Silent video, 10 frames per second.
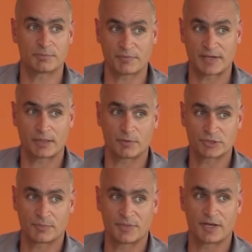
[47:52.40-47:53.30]
and I'll be running a
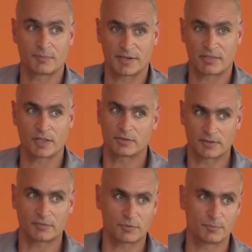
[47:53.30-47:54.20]
workshop there. But it's
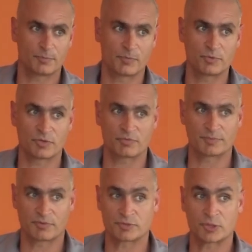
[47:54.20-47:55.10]
not for students
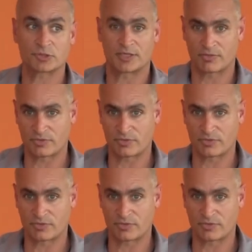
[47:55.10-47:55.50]
from the University of Georgia.